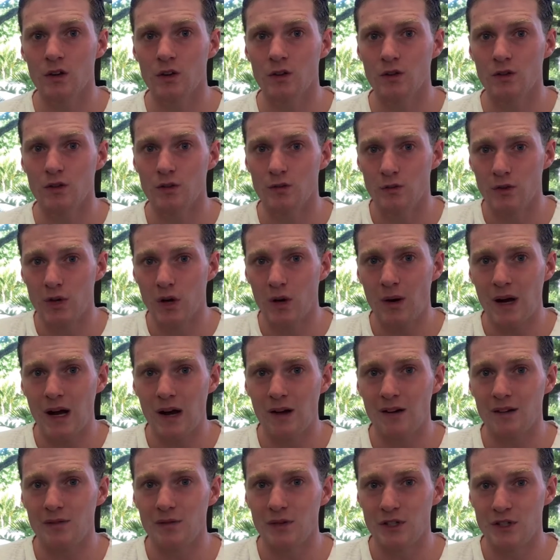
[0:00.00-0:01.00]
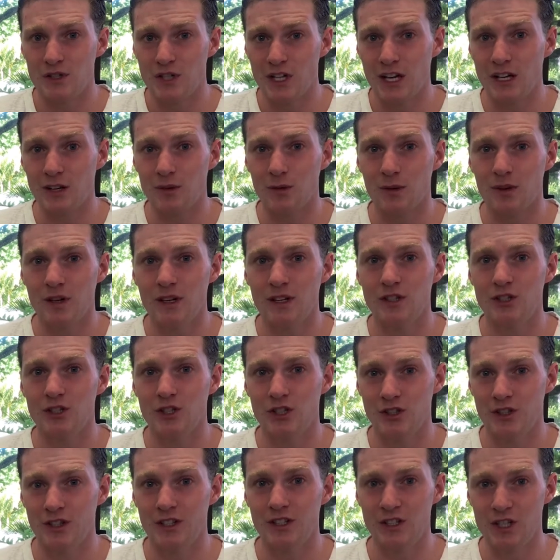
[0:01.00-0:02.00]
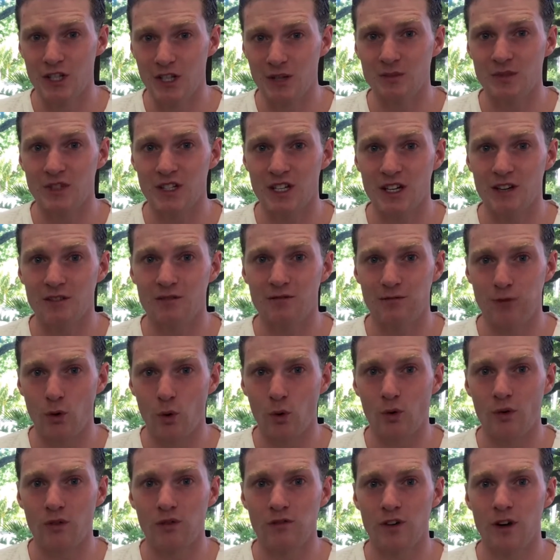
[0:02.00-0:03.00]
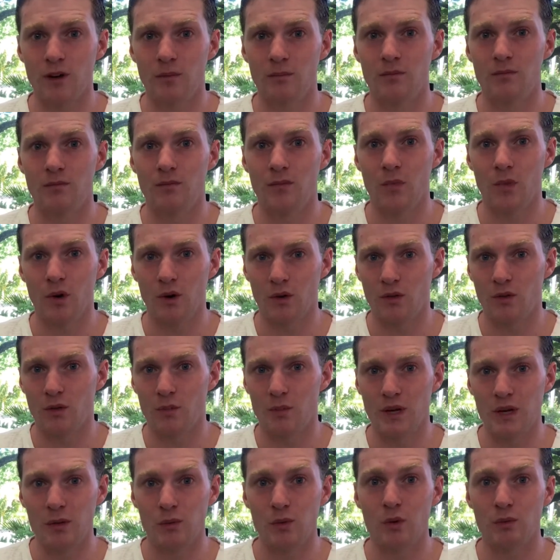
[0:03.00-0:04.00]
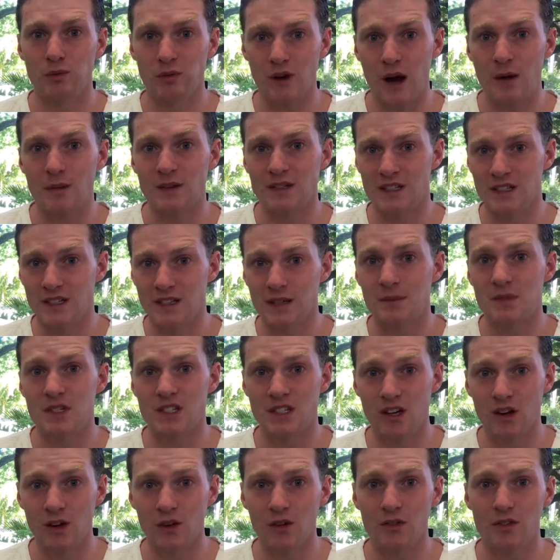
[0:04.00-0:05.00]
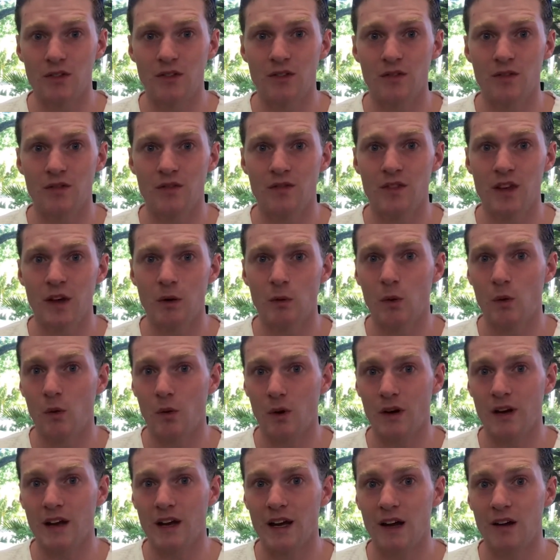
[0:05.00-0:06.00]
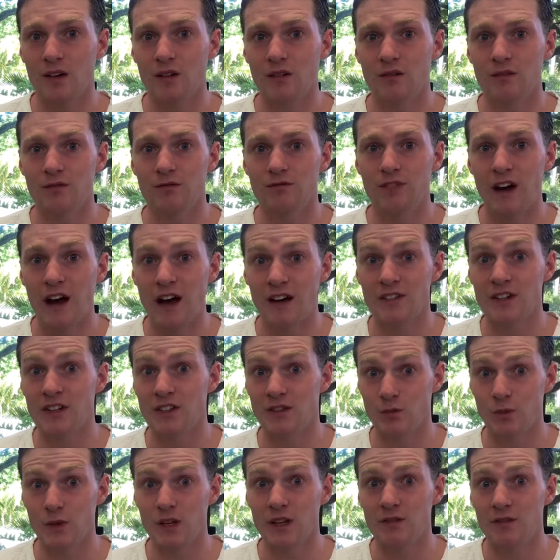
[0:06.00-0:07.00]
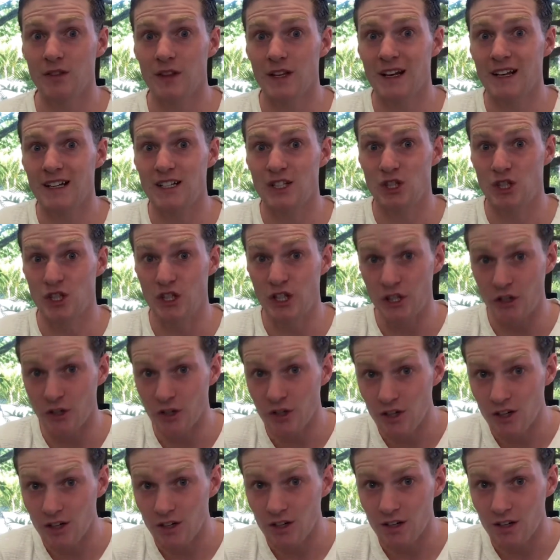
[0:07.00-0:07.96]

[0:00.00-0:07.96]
You know how every January the gyms get full from all the people promising themselves they will work out five days a week for the next year